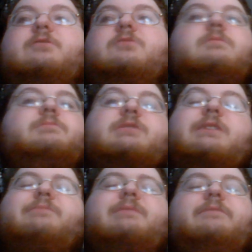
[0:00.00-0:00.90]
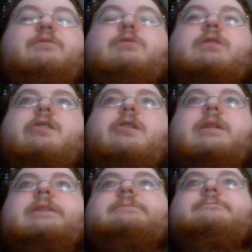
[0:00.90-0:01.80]
women's title, whatever you want to call
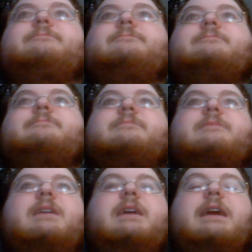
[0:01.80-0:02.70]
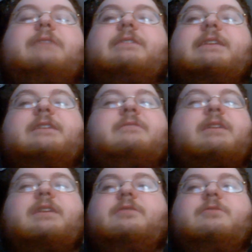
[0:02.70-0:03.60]
it. I really don't
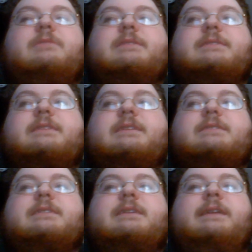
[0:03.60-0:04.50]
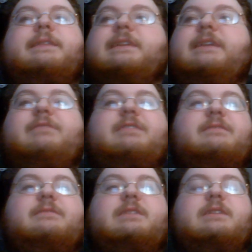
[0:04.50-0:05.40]
care who wins this. The
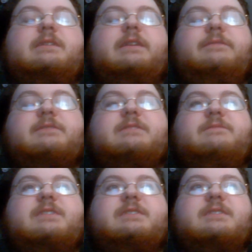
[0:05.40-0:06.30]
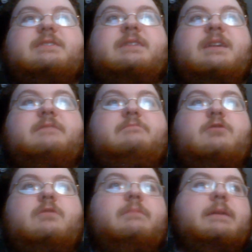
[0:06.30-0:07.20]
Divas division is nothing
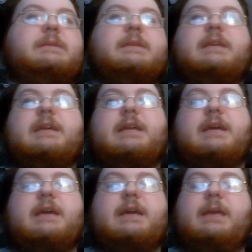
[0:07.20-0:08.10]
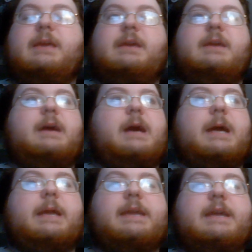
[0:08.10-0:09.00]
more but TNA, eye
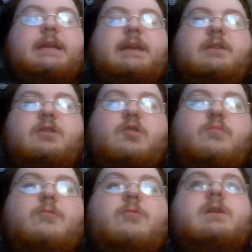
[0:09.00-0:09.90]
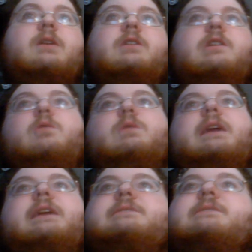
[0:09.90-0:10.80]
candy, no more, no
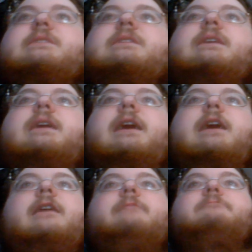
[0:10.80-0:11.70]
less. I'm